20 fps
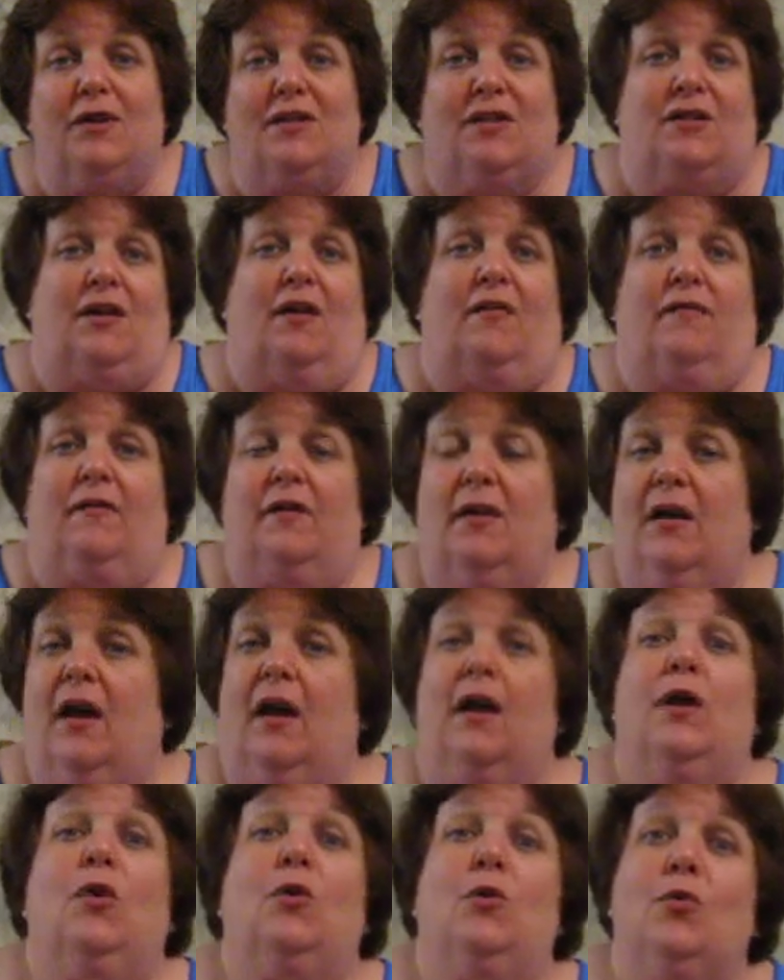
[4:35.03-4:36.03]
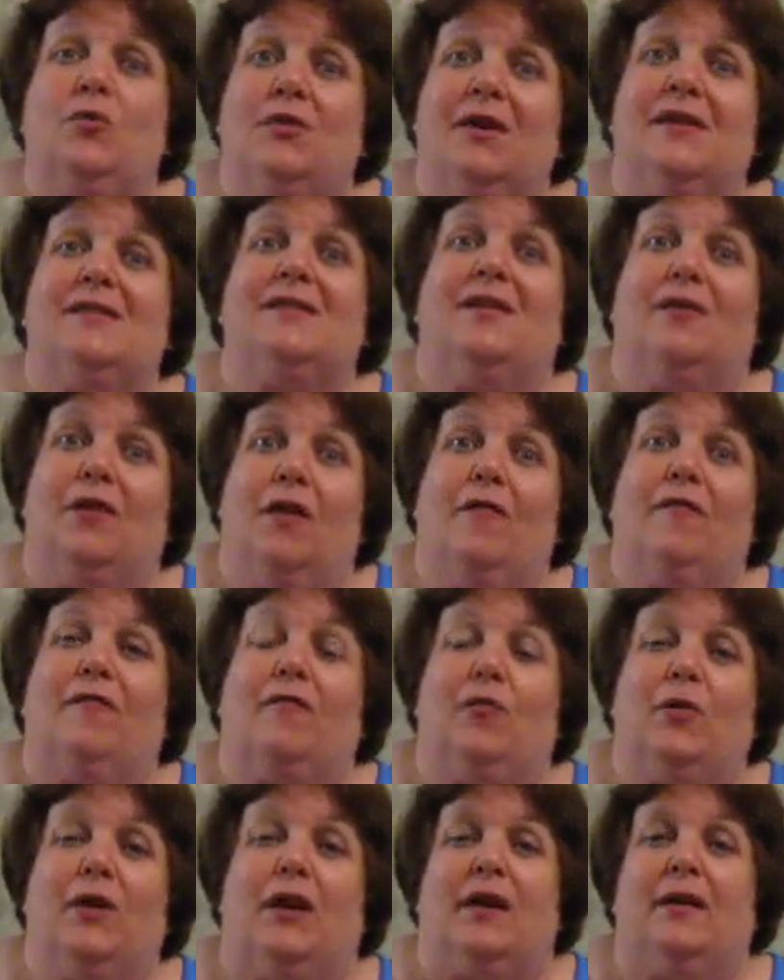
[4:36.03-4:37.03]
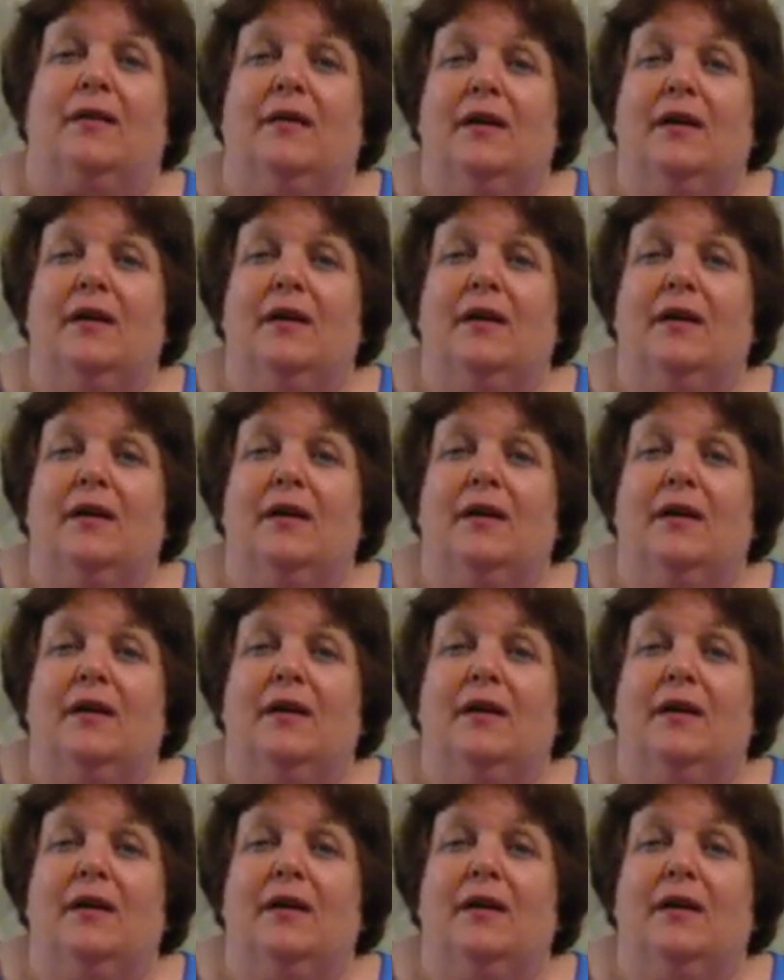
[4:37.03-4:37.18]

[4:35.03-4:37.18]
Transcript: stuff. Who doesn't love free?